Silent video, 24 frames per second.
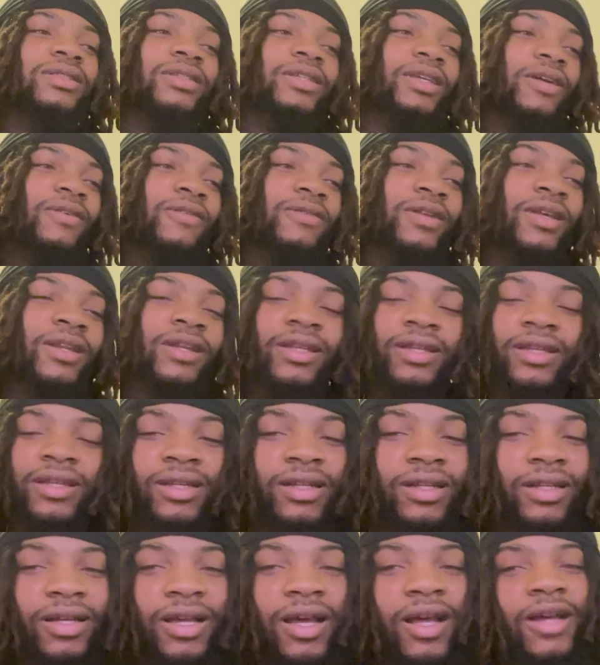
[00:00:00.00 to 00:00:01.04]
Giving that nigga
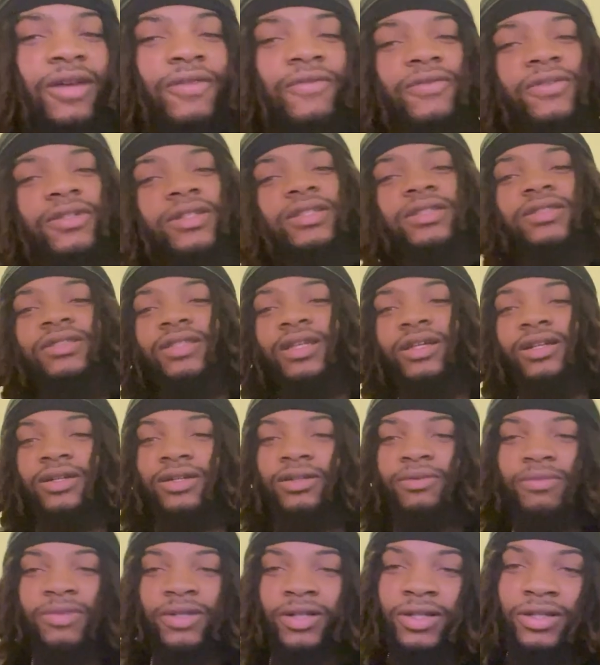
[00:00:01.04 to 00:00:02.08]
the confidence, telling
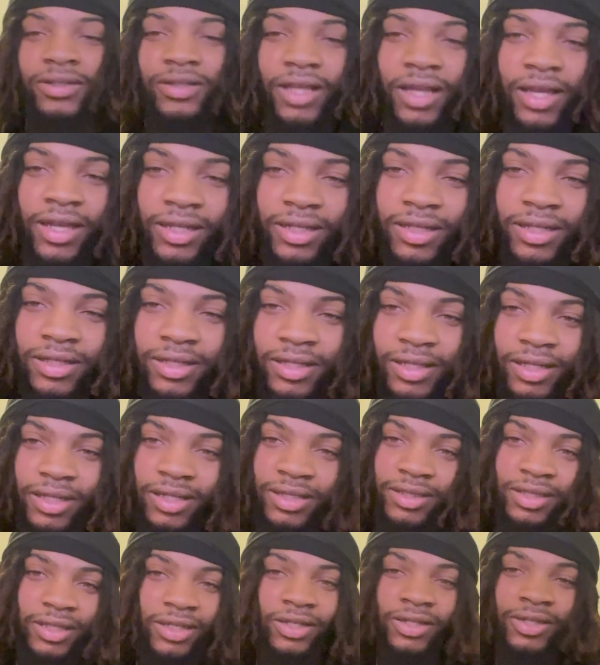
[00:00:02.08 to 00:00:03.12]
him everything he need
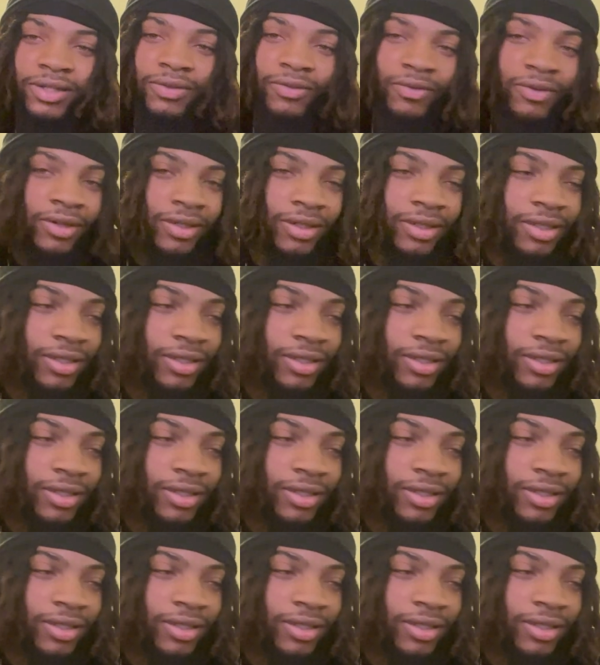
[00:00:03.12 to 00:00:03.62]
to hear, want to